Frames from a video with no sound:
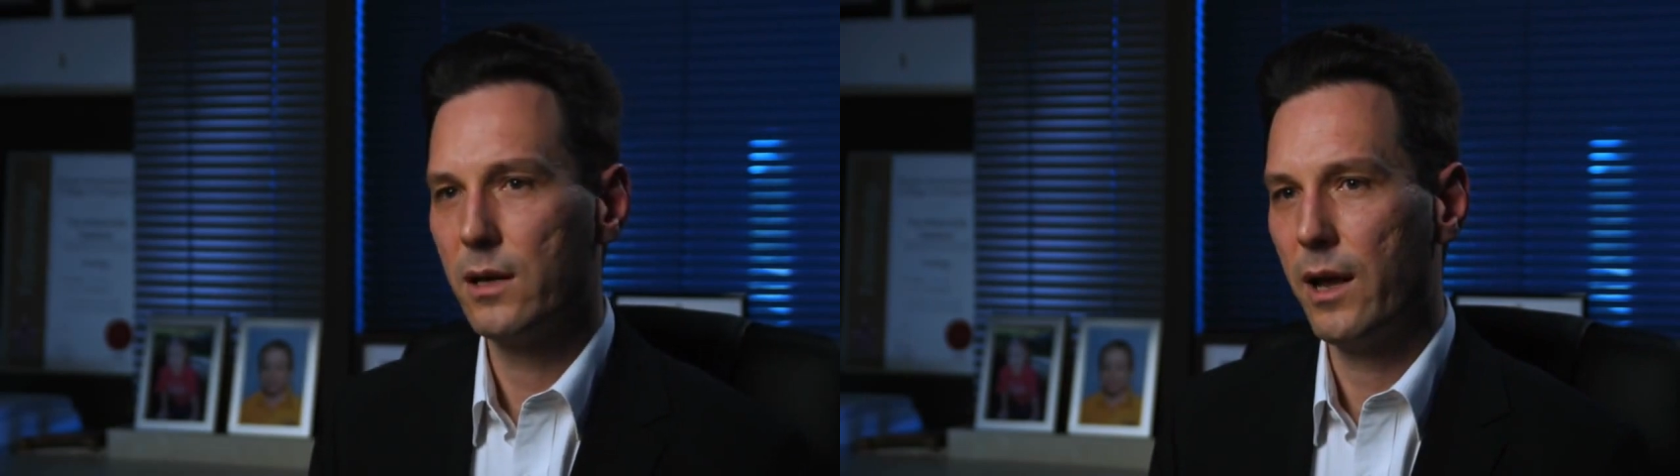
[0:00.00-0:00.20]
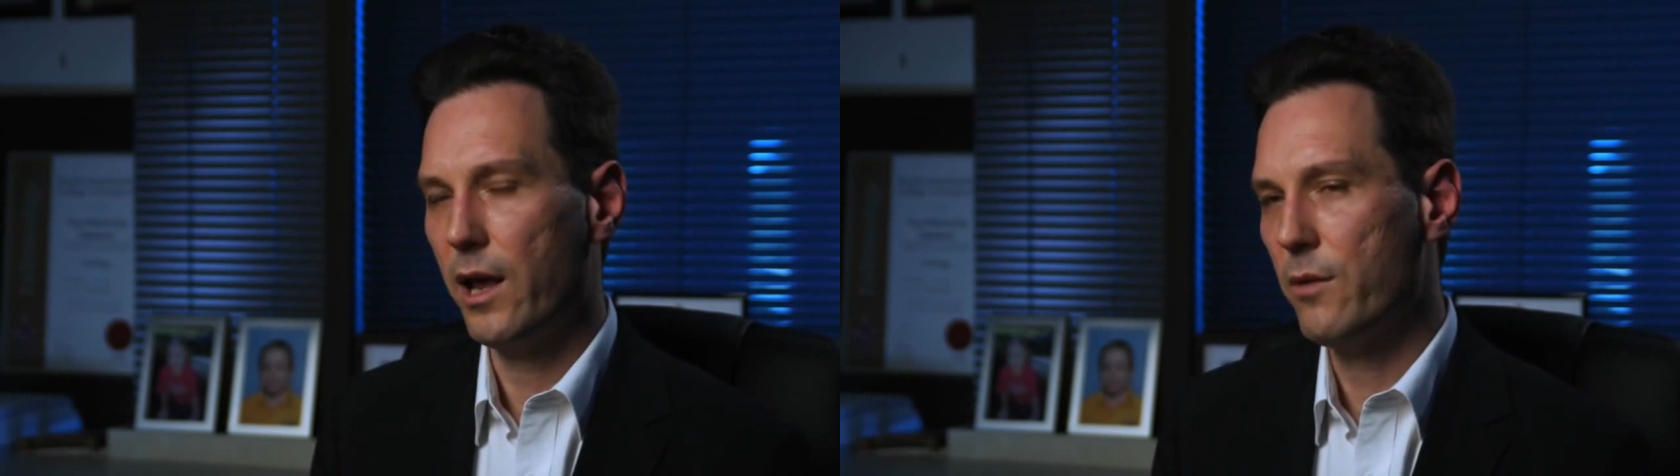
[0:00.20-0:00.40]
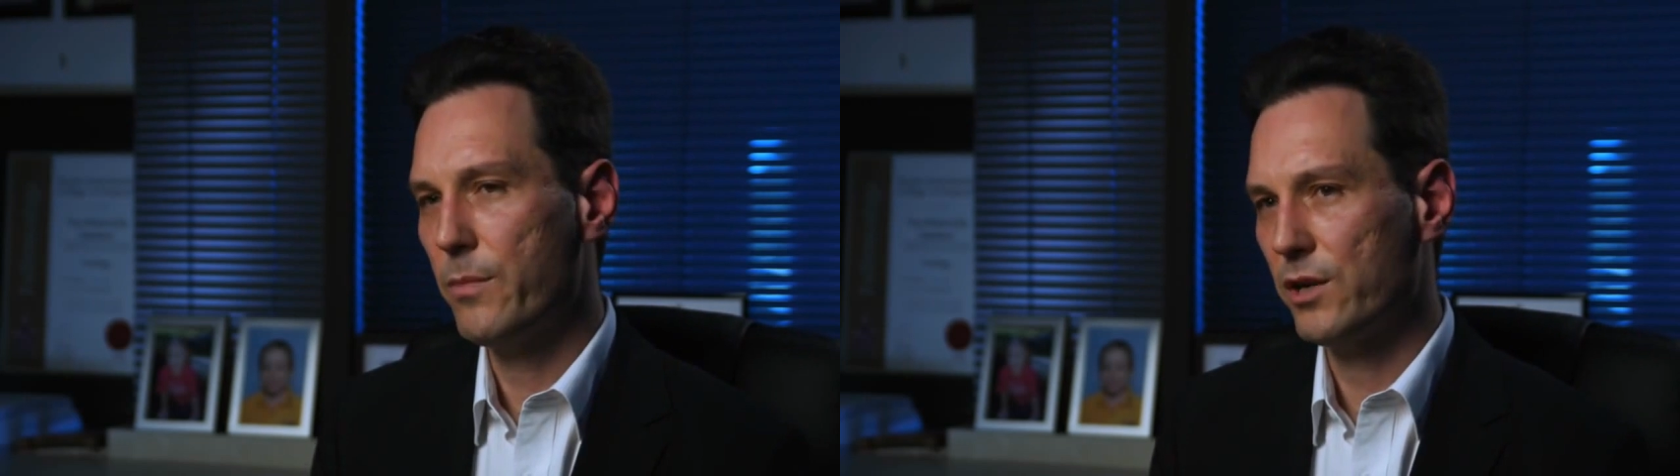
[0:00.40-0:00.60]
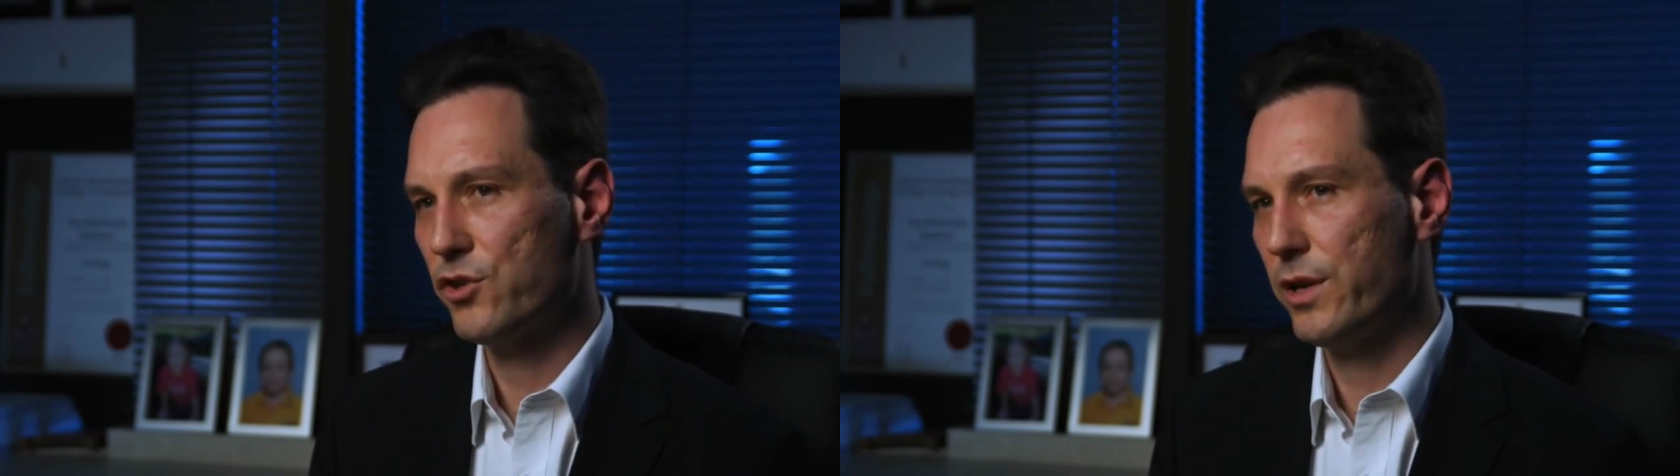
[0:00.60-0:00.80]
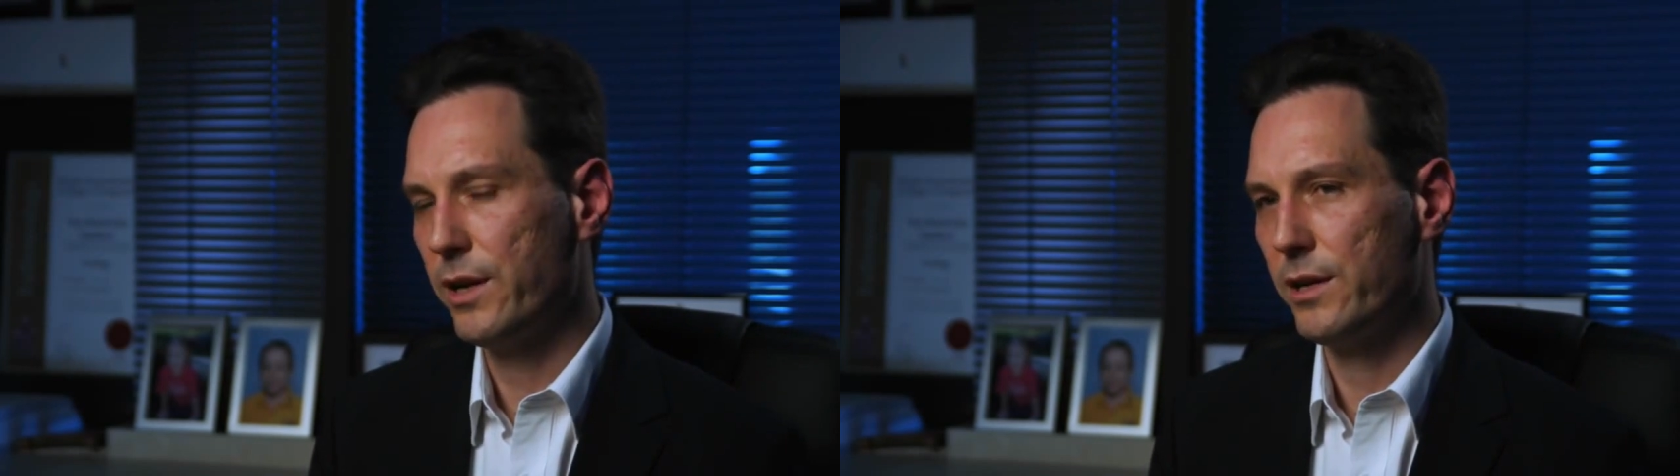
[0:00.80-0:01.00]
how
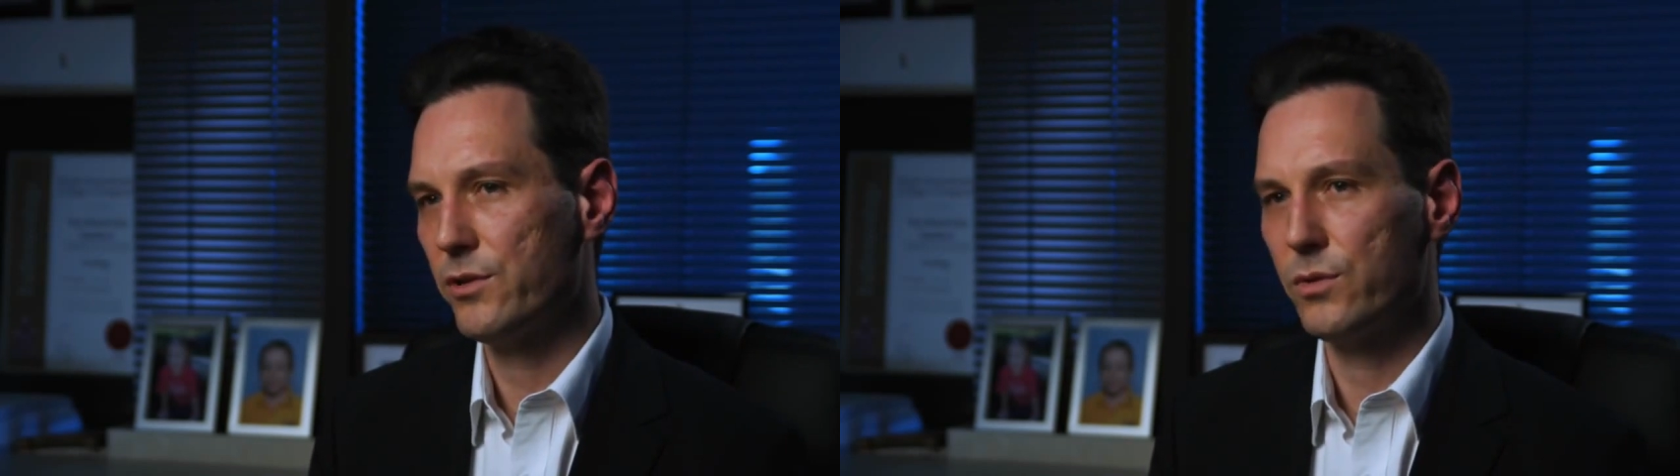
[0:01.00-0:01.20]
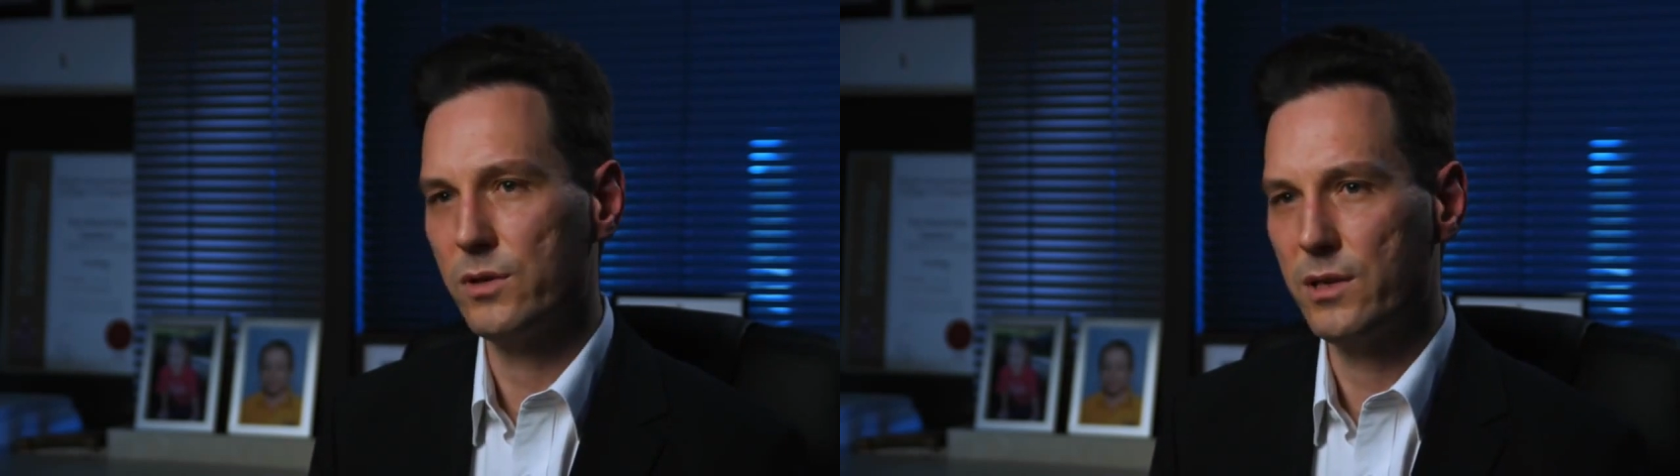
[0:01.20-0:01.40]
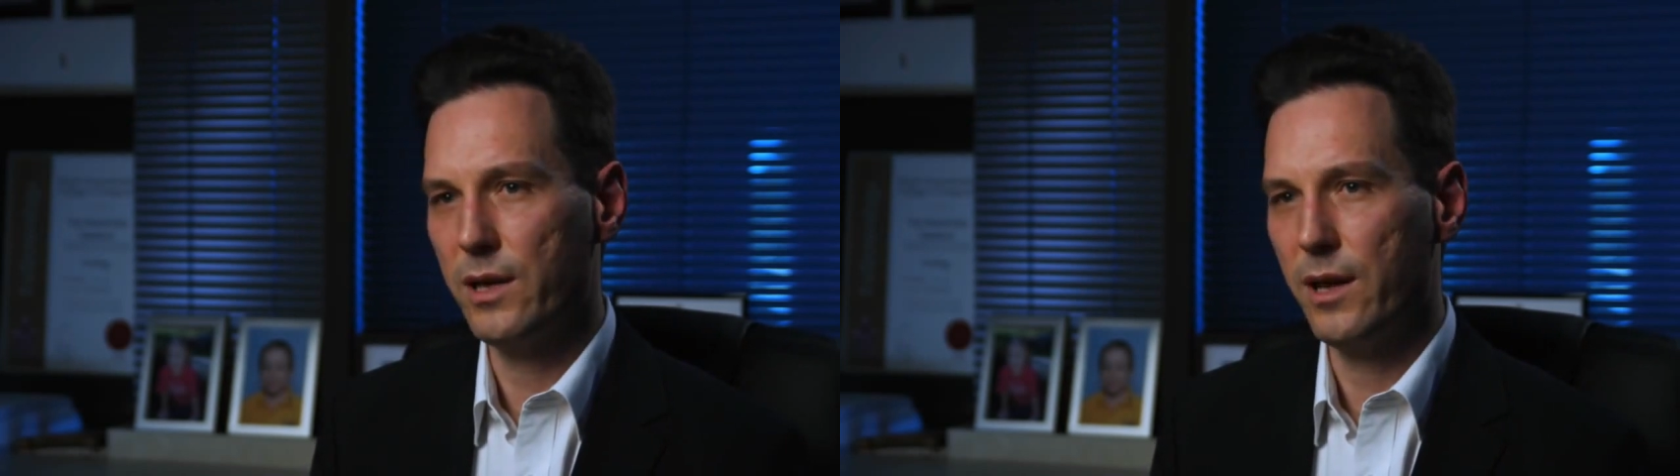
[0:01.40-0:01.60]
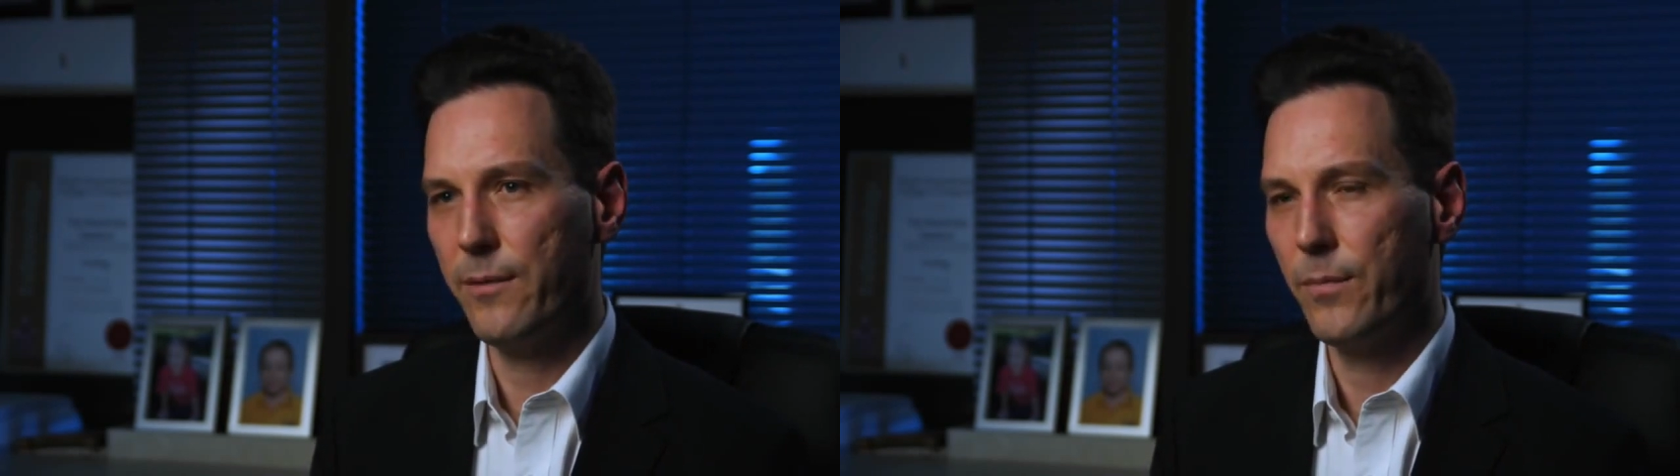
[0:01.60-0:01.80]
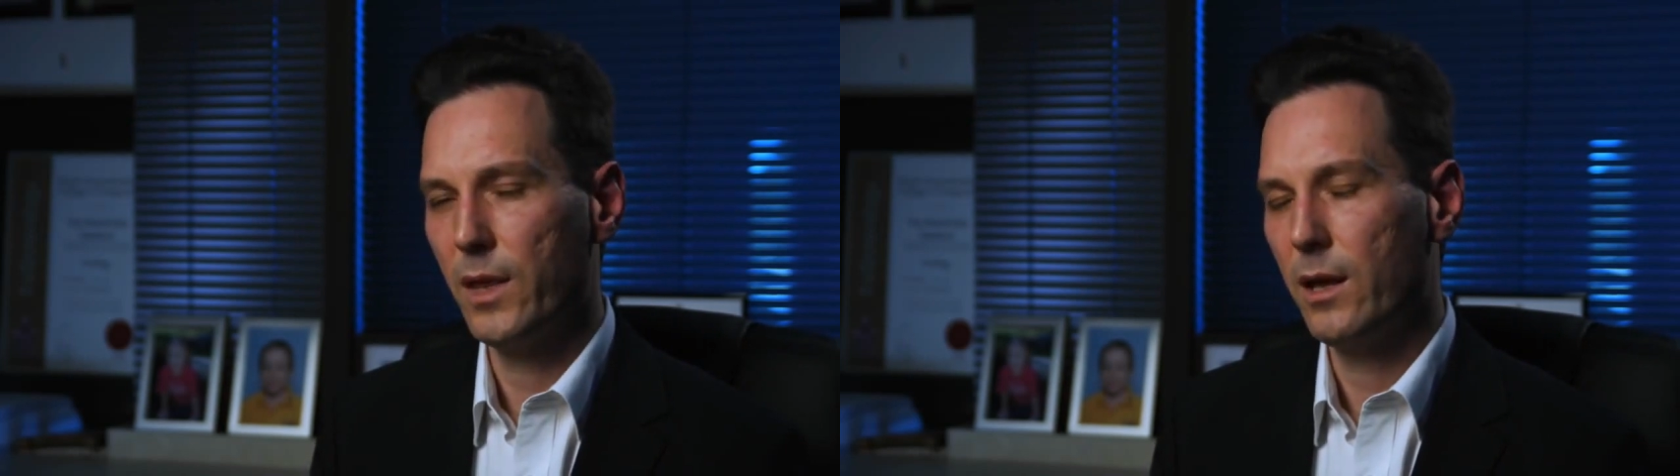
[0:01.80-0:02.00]
much cancer is there.